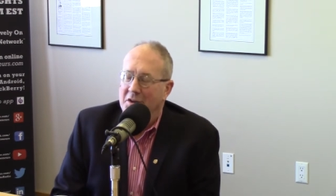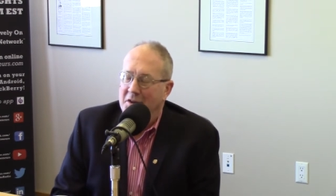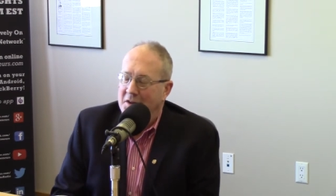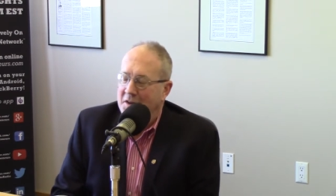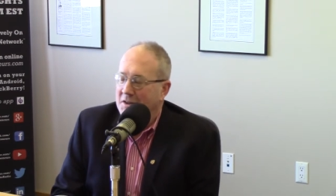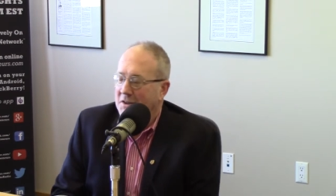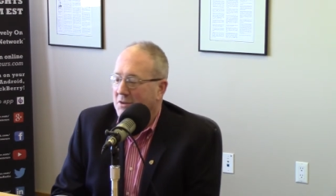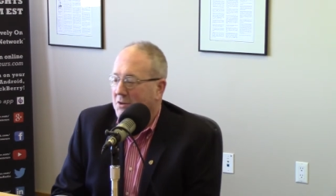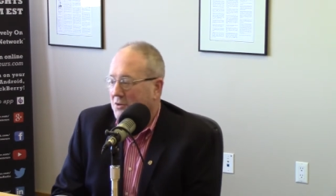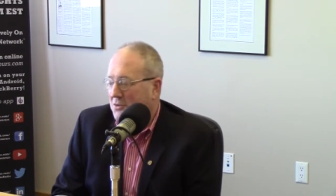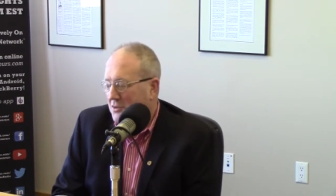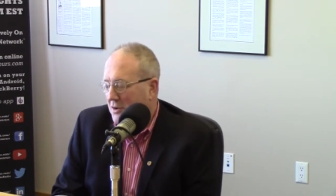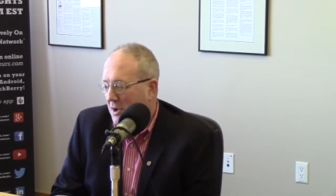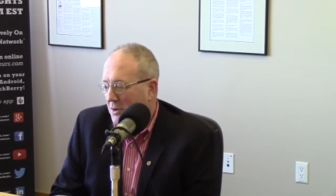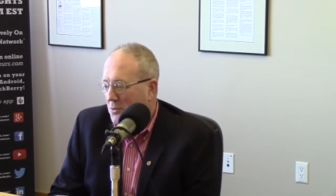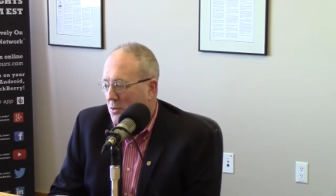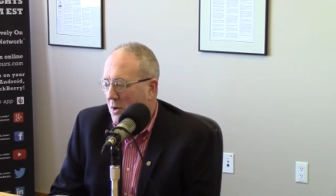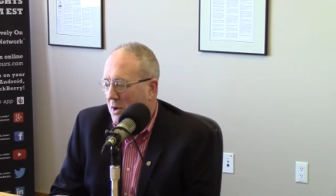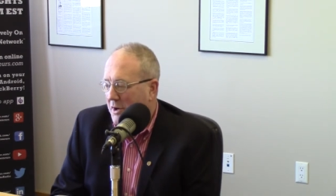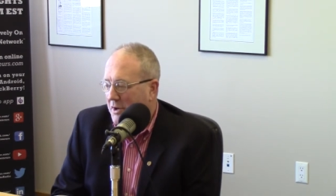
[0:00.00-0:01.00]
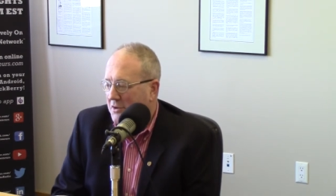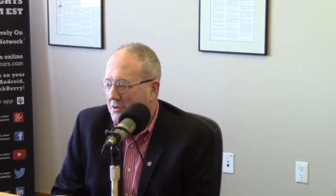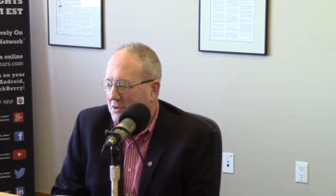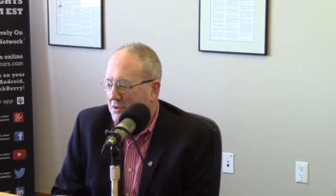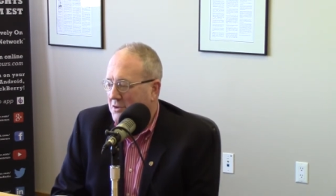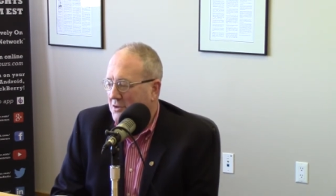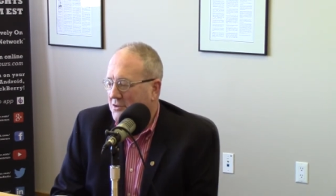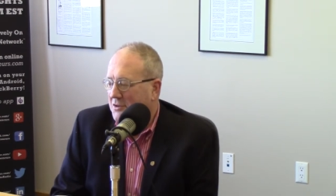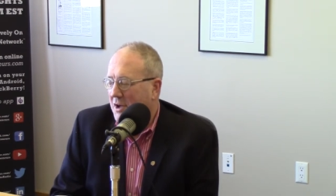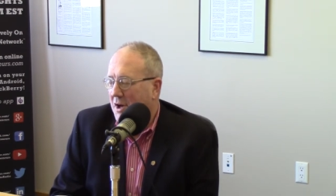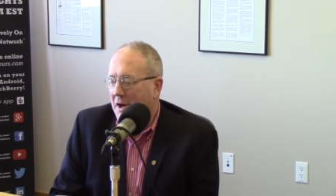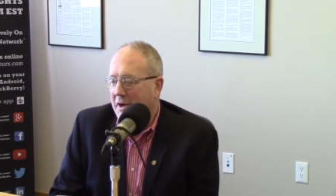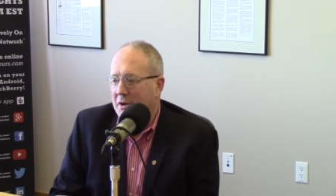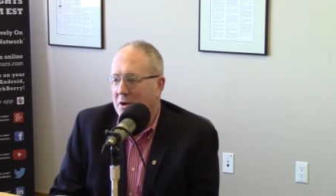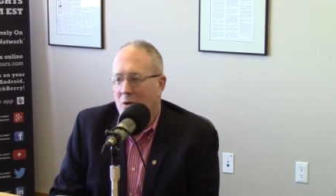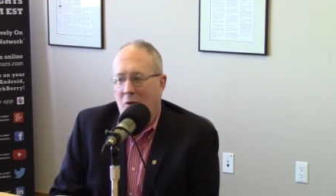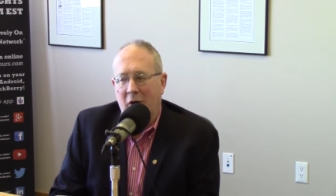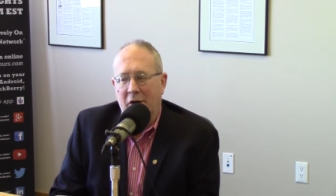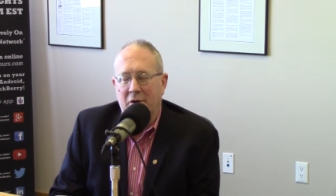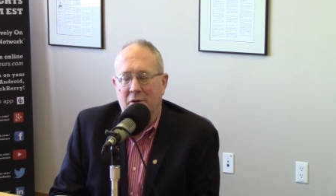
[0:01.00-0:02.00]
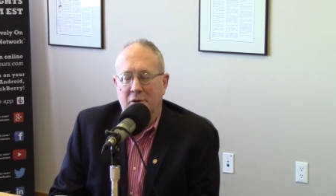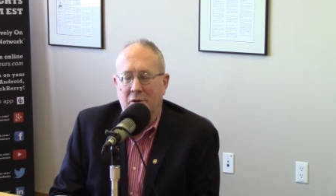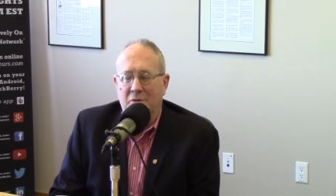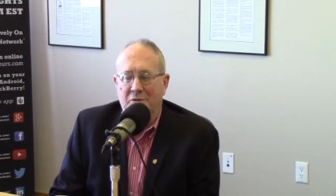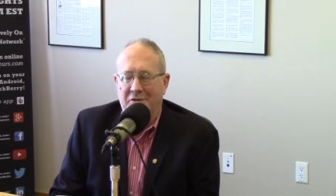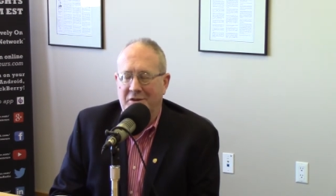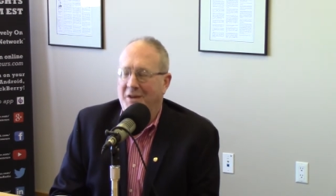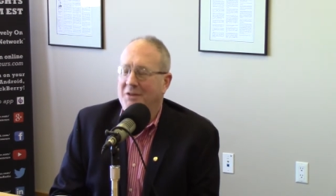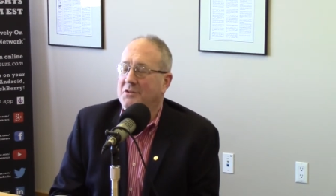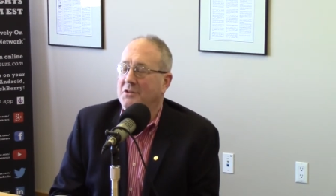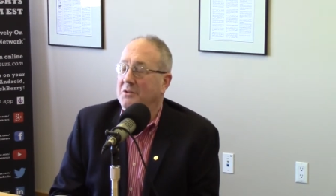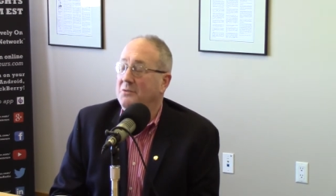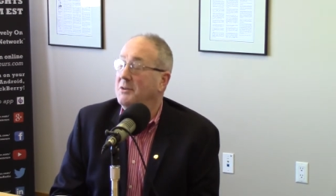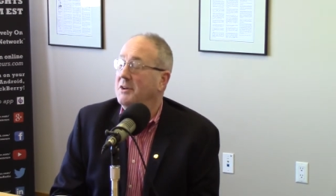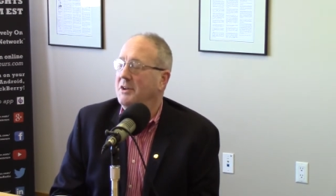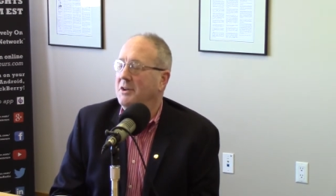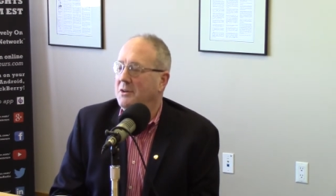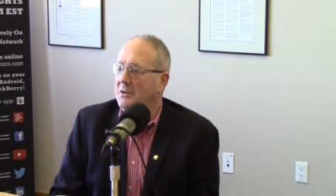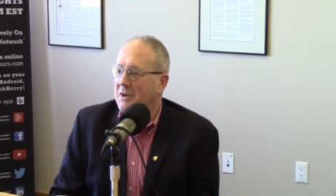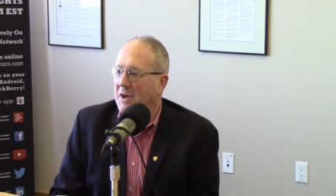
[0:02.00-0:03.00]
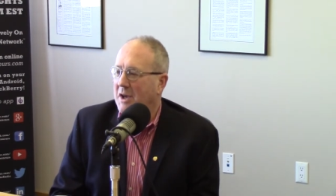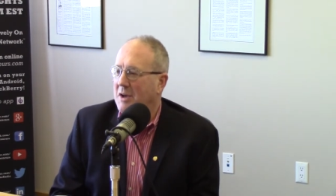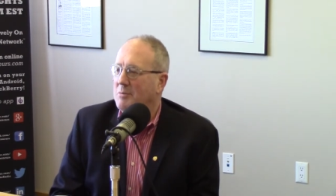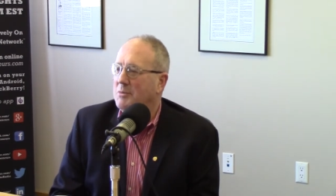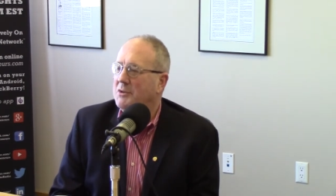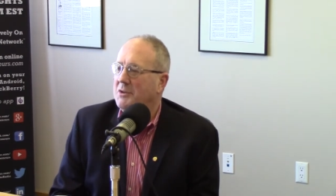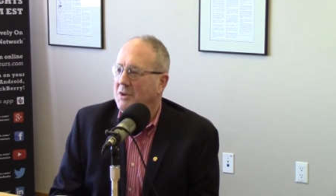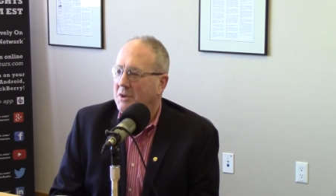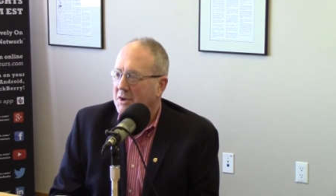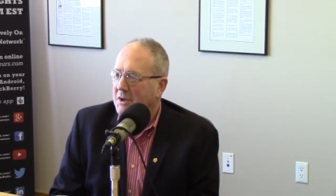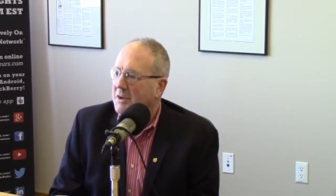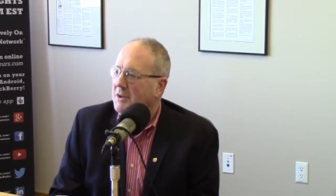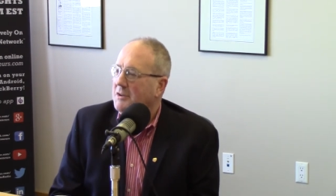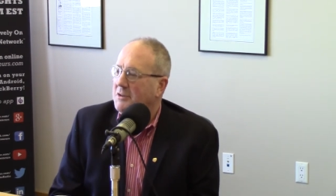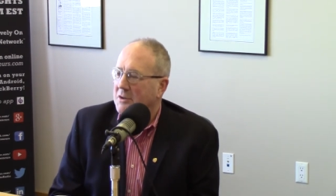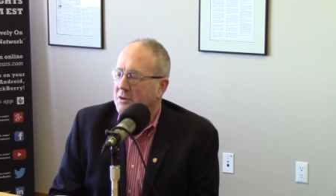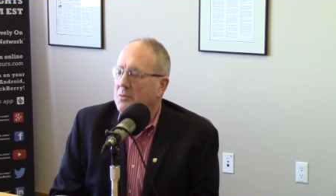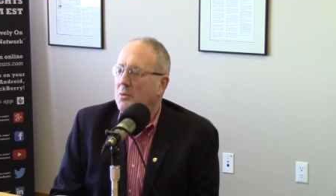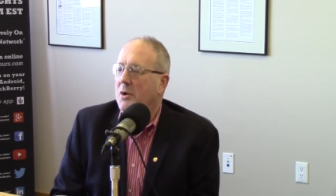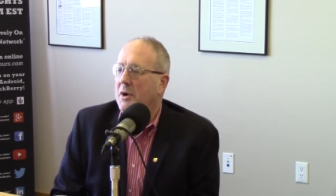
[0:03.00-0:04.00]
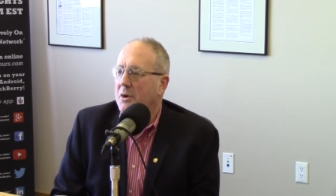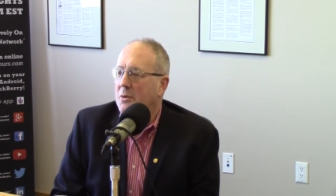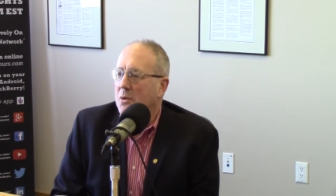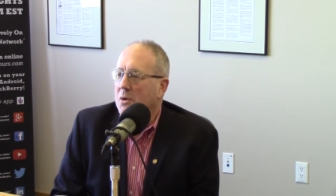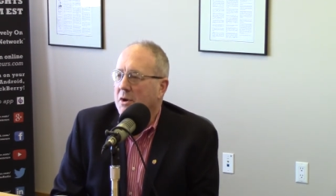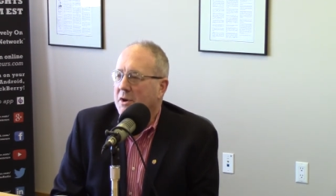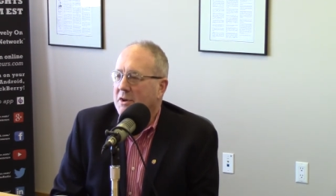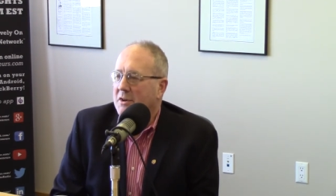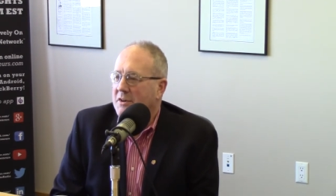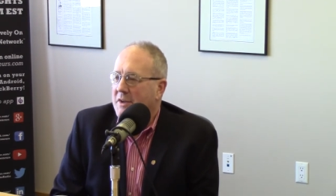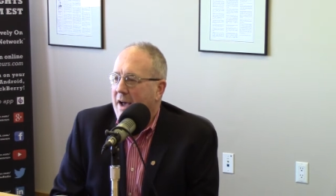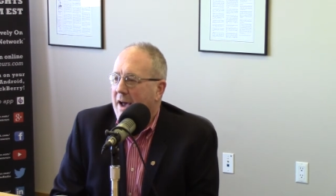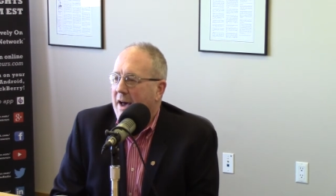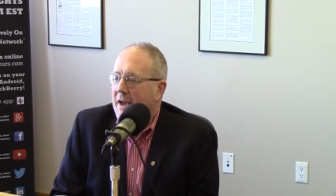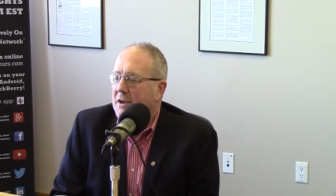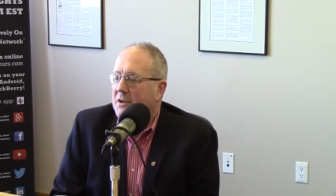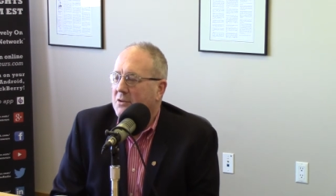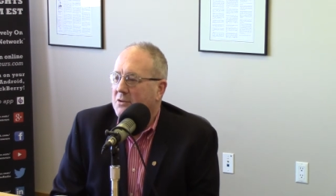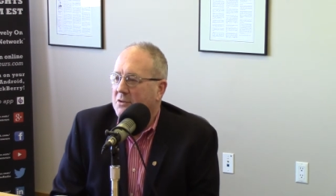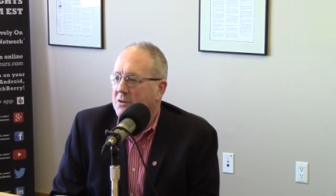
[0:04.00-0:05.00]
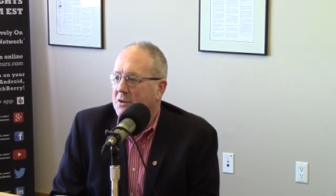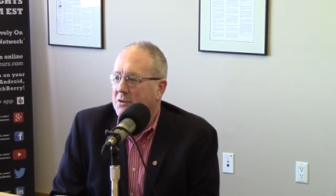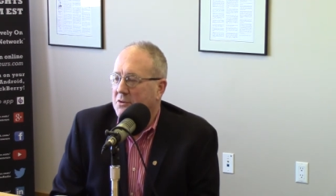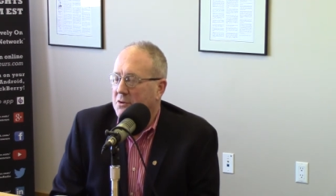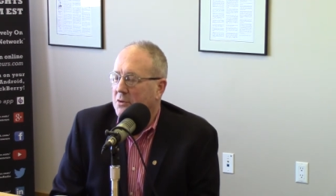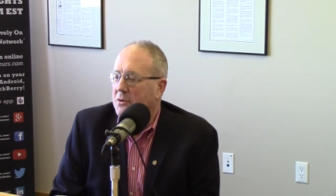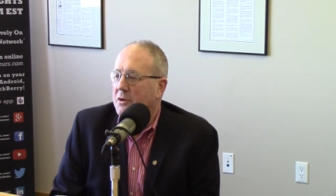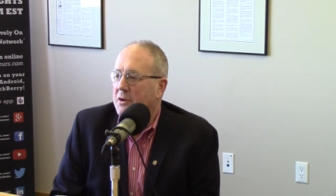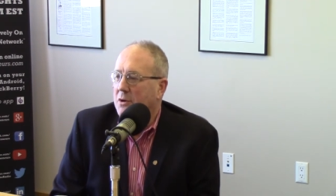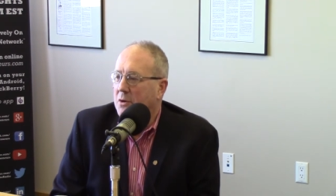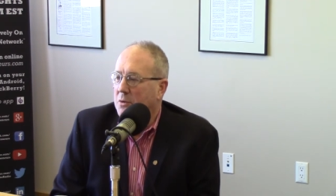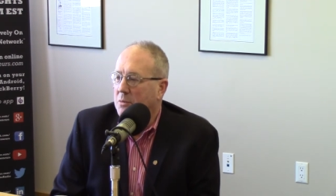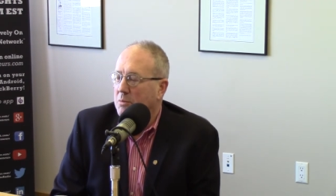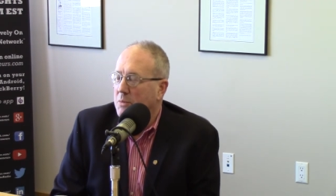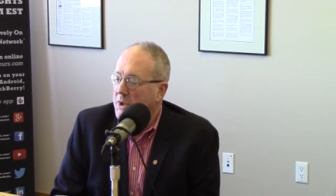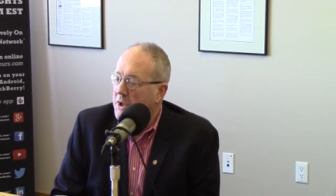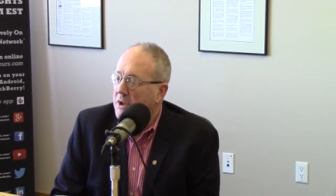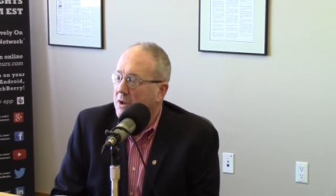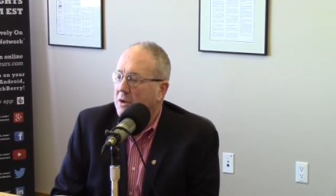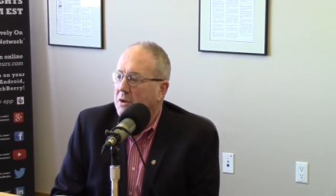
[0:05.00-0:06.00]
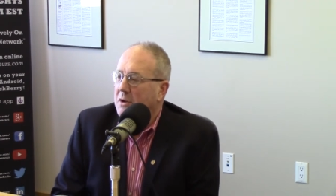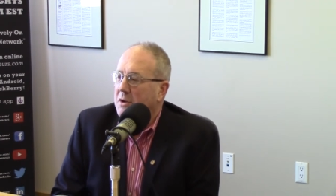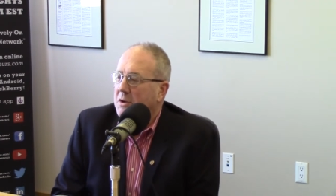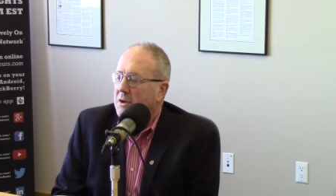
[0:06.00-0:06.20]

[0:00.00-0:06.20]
He, the son wanted to design, oh, I don't know, sexy video games. Didn't want to work in daddy's uh, dirty old mill,